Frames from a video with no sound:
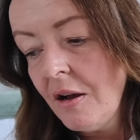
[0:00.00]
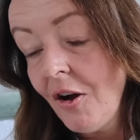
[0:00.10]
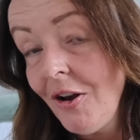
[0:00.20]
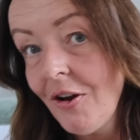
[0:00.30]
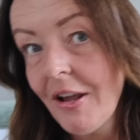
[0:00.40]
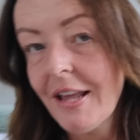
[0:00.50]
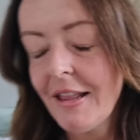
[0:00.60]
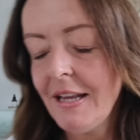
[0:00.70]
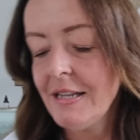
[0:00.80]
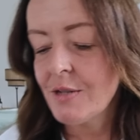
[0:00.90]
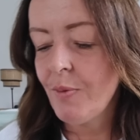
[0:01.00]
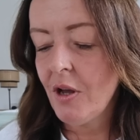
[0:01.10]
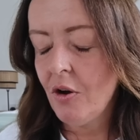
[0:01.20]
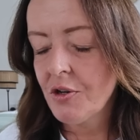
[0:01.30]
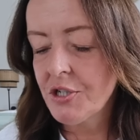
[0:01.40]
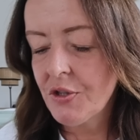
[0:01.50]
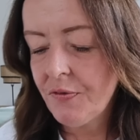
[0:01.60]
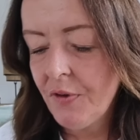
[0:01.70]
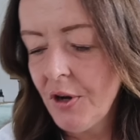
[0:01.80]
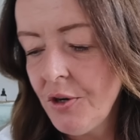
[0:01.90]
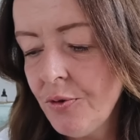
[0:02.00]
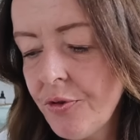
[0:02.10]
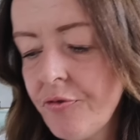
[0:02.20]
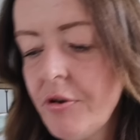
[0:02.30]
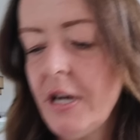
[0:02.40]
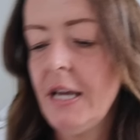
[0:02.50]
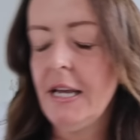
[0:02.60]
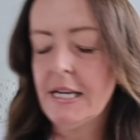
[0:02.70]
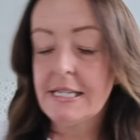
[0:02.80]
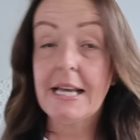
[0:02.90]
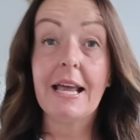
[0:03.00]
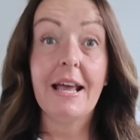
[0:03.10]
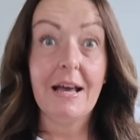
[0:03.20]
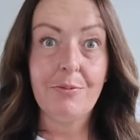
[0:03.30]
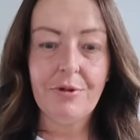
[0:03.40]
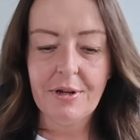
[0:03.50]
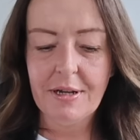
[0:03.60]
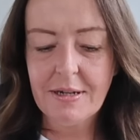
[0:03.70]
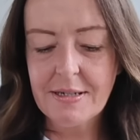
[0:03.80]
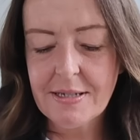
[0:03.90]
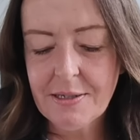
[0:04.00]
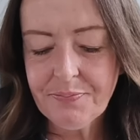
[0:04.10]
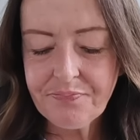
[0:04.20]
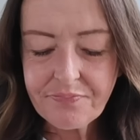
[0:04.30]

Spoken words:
I like these. We are on to the final three skincare products.